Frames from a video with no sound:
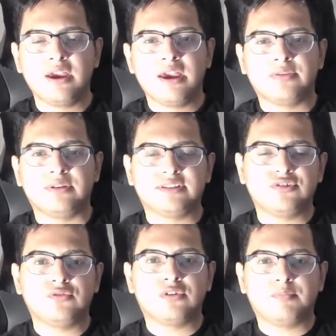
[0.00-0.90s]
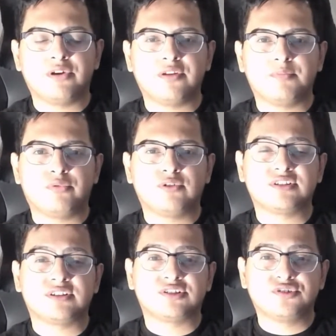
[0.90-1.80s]
these newer motherboards
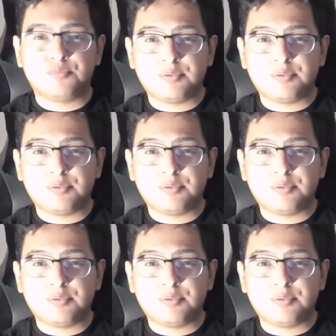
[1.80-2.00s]
are super